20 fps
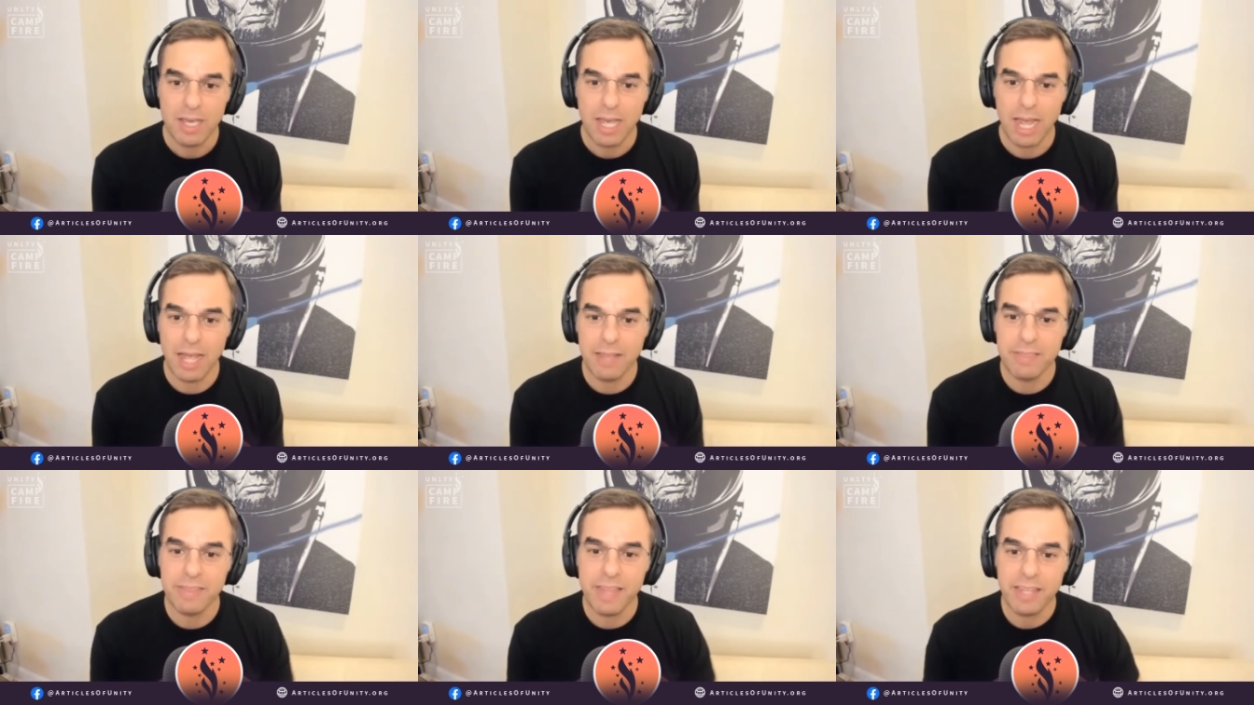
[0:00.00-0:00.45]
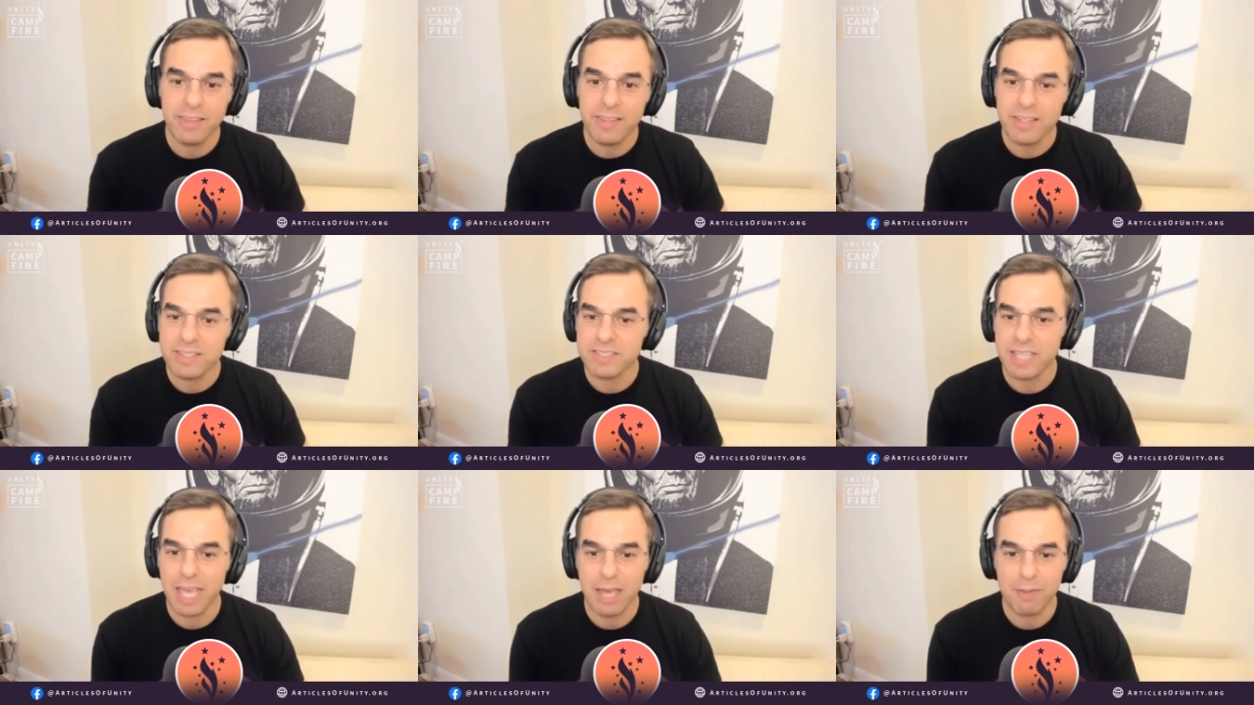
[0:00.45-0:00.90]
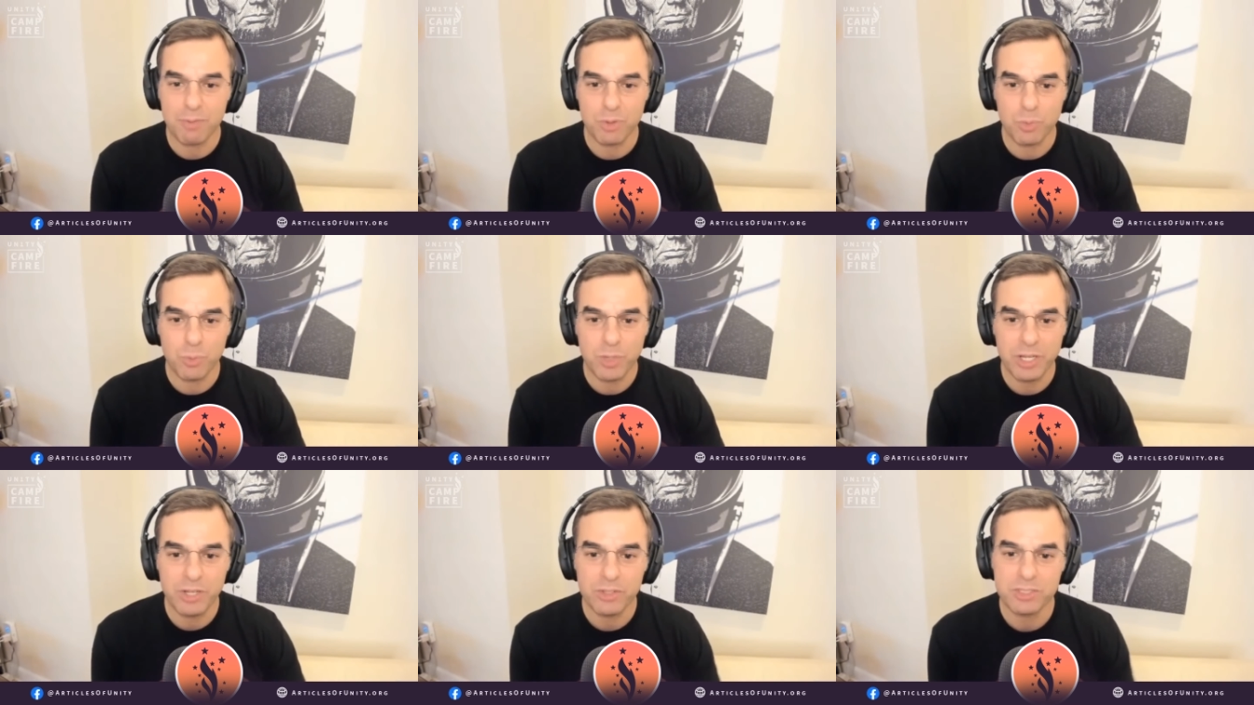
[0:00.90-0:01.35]
and then let's have a
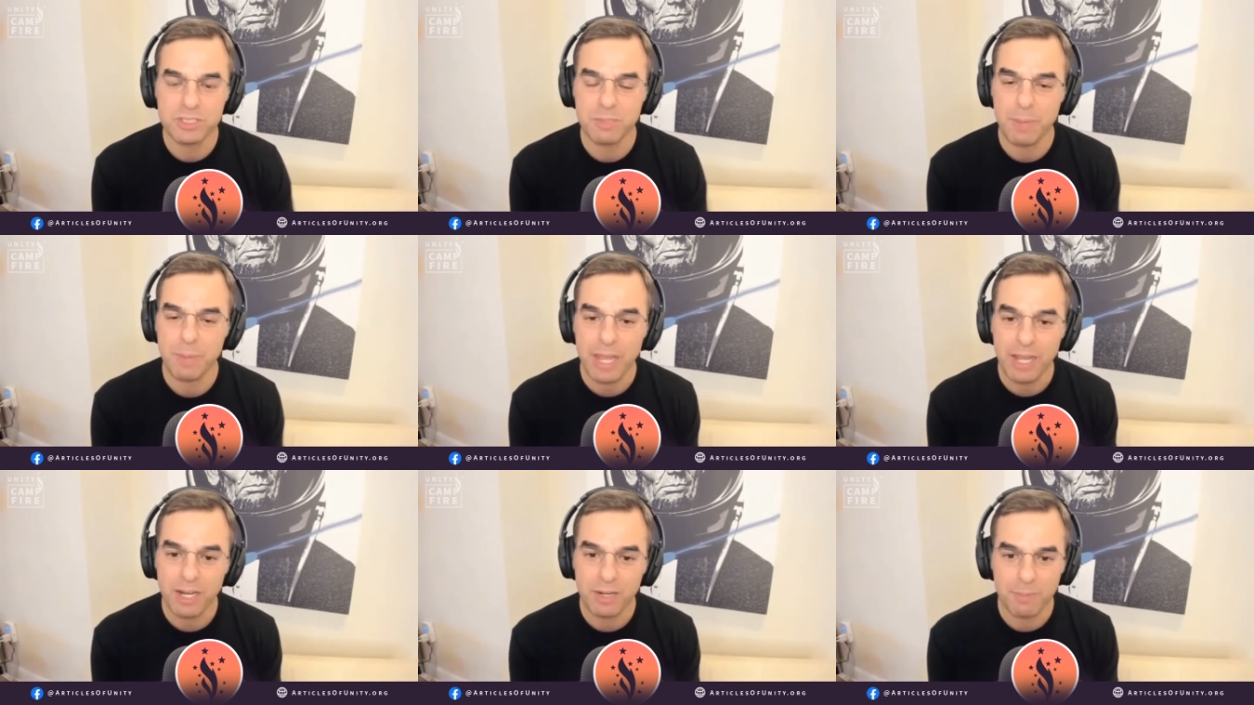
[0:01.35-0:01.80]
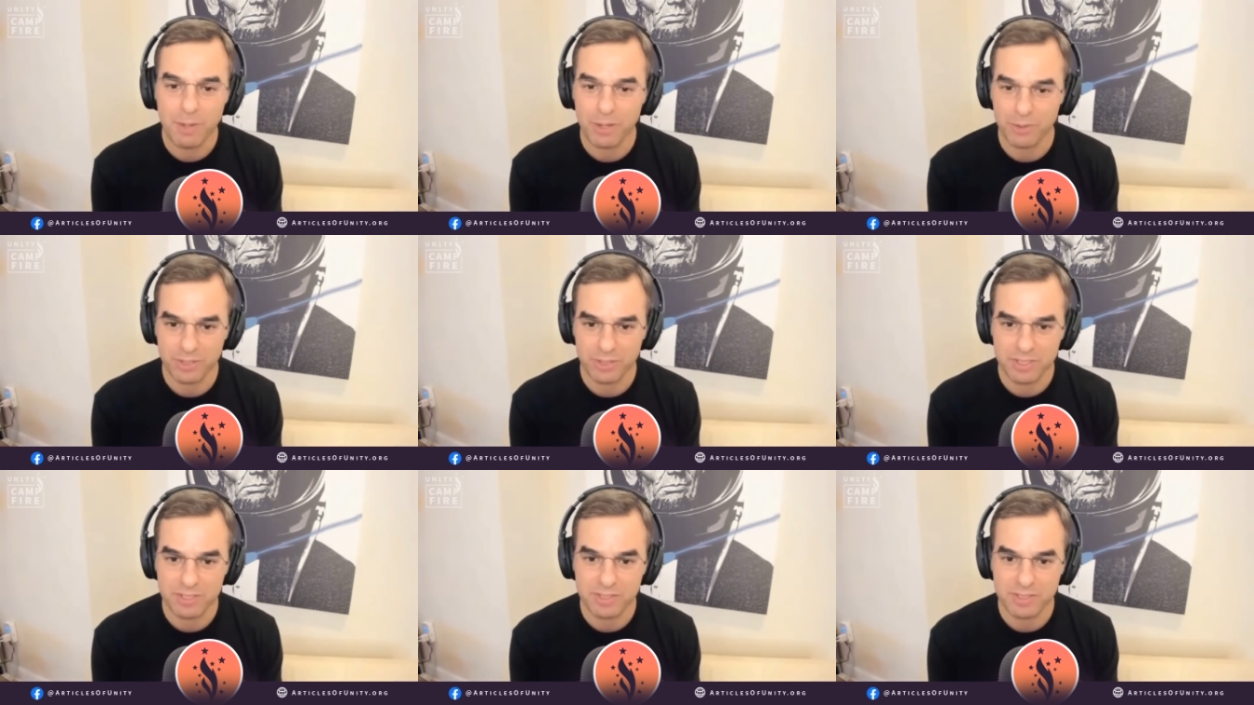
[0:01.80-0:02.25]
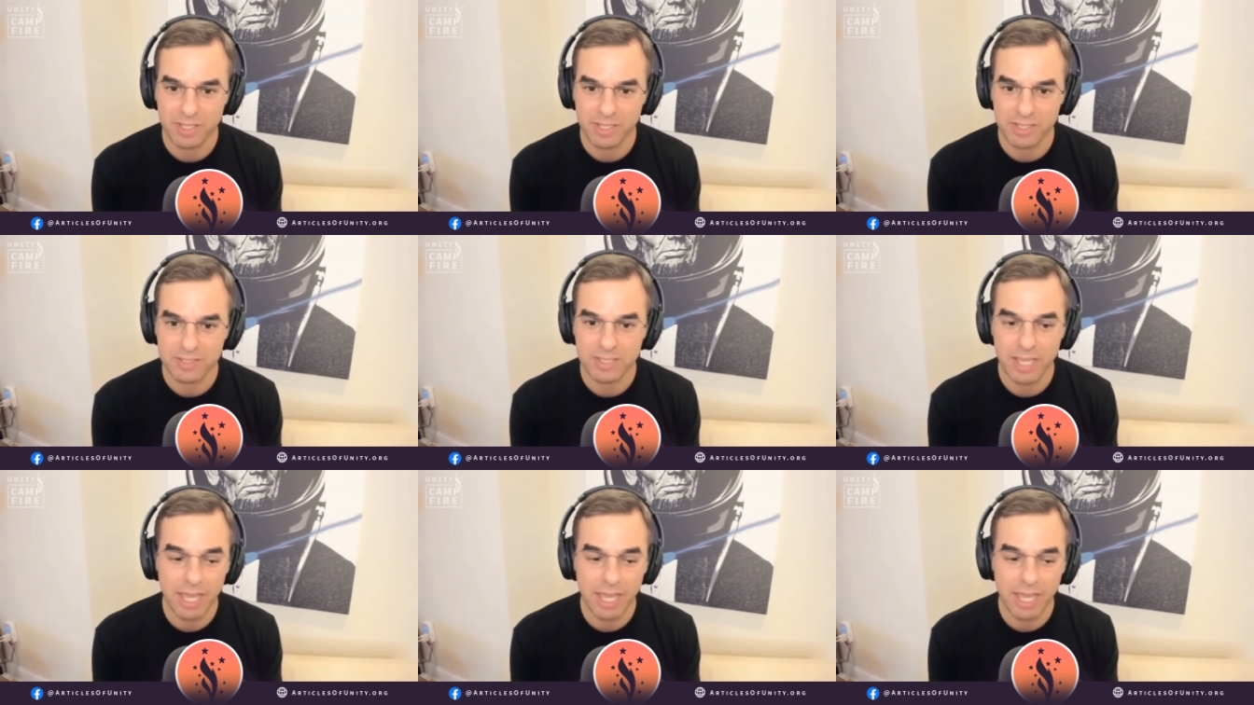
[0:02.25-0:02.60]
real debate about these things.